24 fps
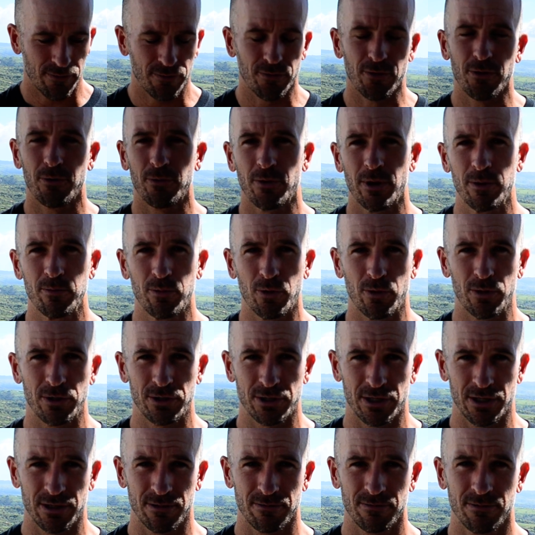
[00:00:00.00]
run
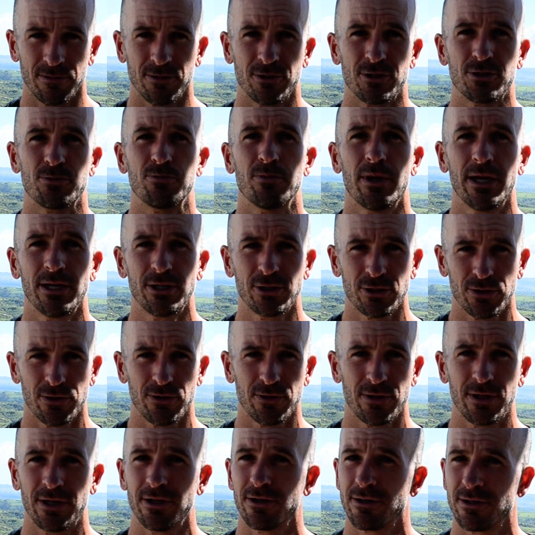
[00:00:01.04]
portion, just make sure
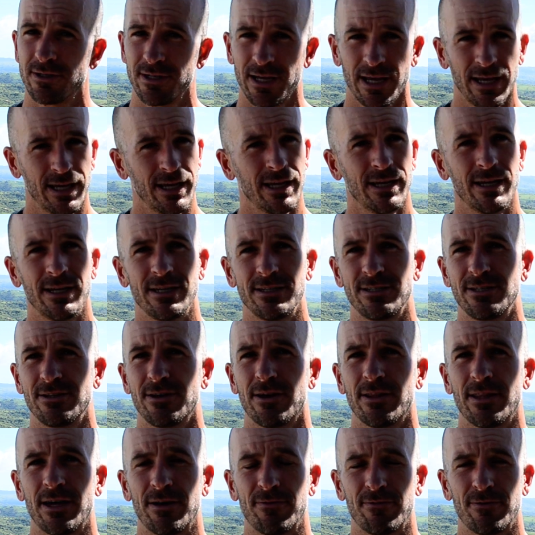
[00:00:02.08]
that you're taking it easy on
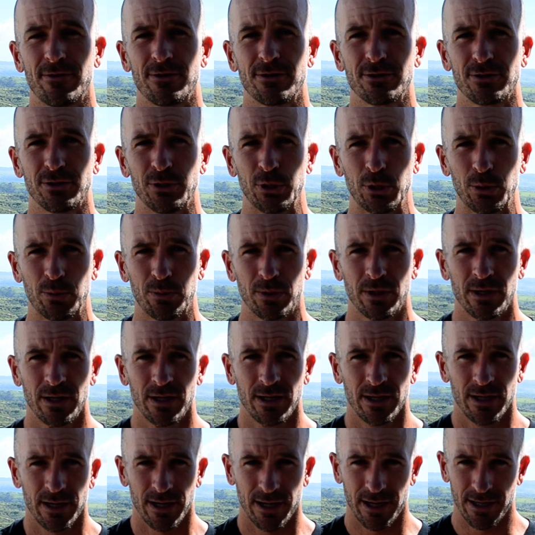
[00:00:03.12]
that first loop,
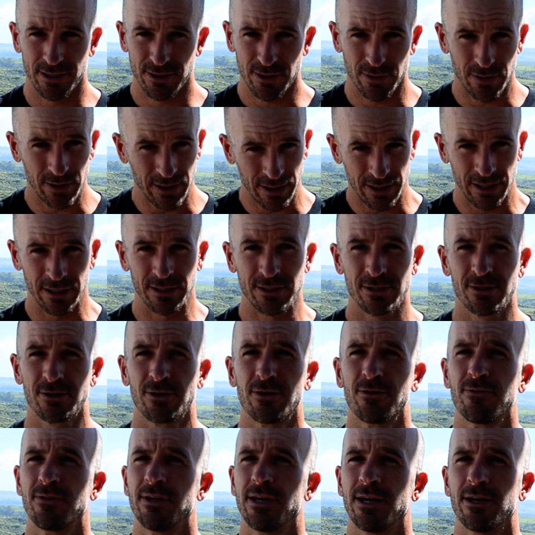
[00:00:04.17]
so that you can
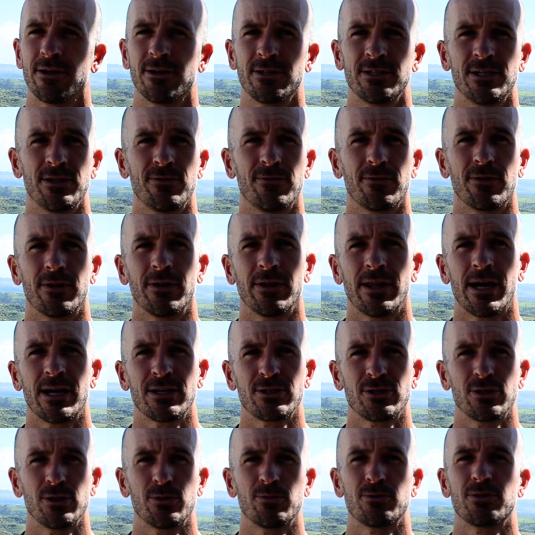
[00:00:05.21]
conserve the energy for the
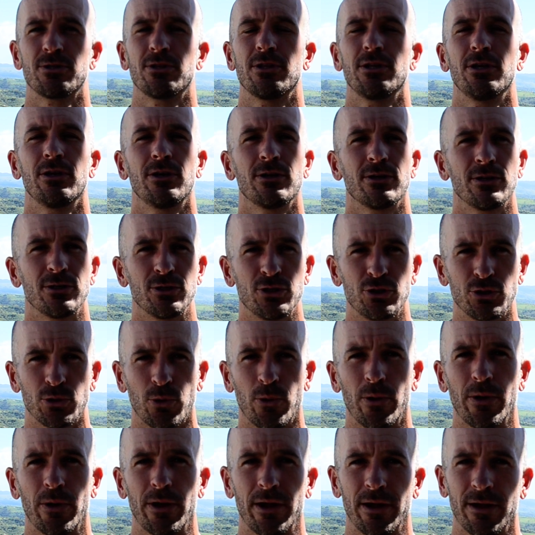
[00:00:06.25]
last loop, so that you can
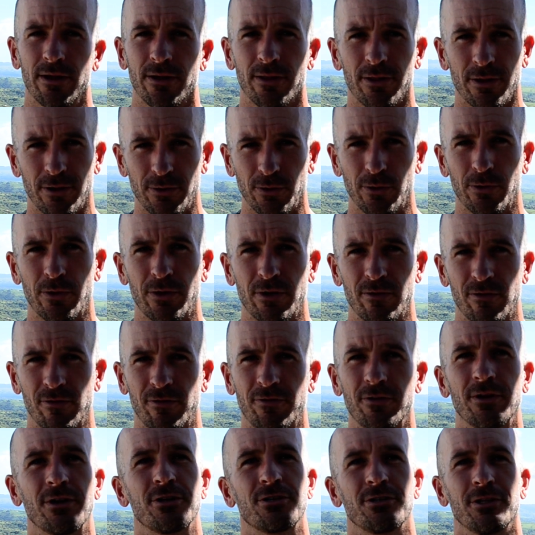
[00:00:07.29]
enjoy the glory of the
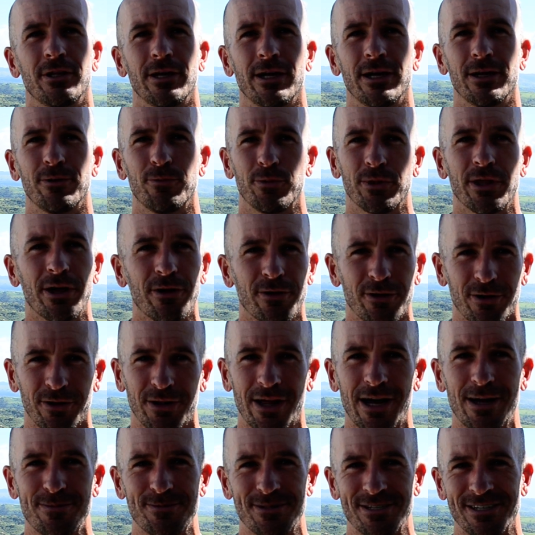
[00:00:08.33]
finish line without
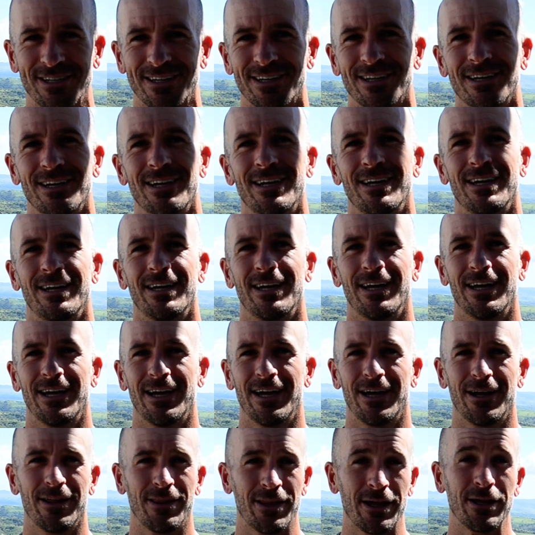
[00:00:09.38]
collapsing,
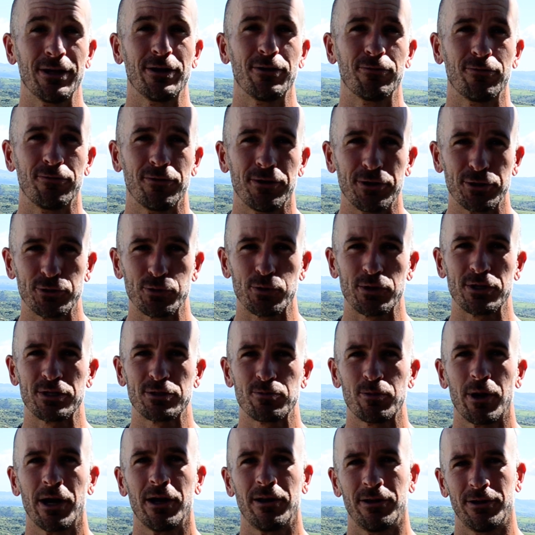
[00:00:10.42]
and that you can finish with a
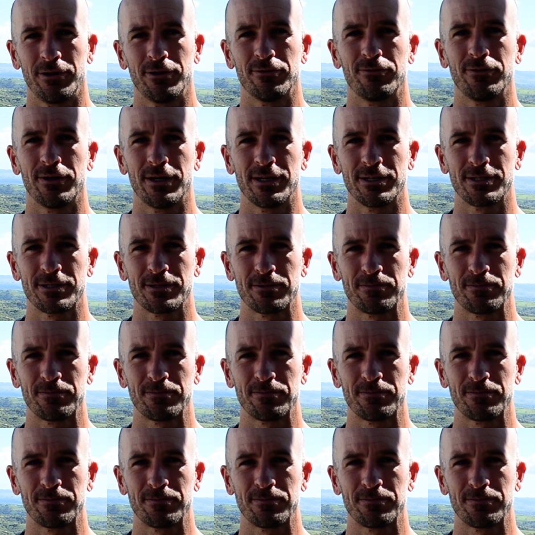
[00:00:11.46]
smile on your face.